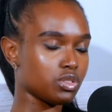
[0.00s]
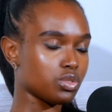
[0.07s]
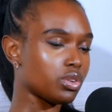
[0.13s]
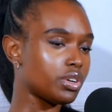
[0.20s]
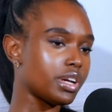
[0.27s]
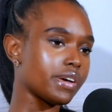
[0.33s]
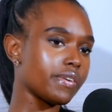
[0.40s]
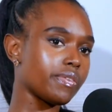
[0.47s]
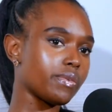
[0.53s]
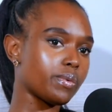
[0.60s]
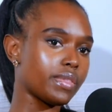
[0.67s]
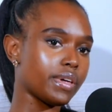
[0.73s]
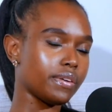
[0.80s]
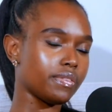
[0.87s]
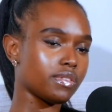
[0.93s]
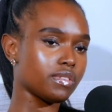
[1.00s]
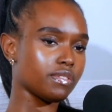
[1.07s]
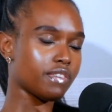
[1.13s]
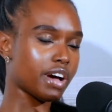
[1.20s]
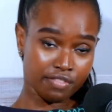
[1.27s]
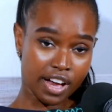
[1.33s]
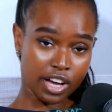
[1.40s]
disorders, whether it's
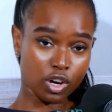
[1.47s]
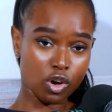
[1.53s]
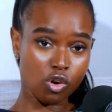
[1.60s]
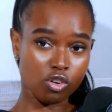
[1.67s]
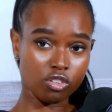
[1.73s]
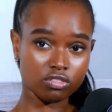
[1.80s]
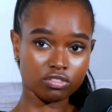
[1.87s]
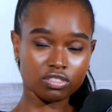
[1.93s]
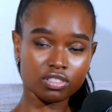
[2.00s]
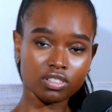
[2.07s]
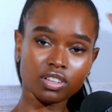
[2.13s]
Van Gogh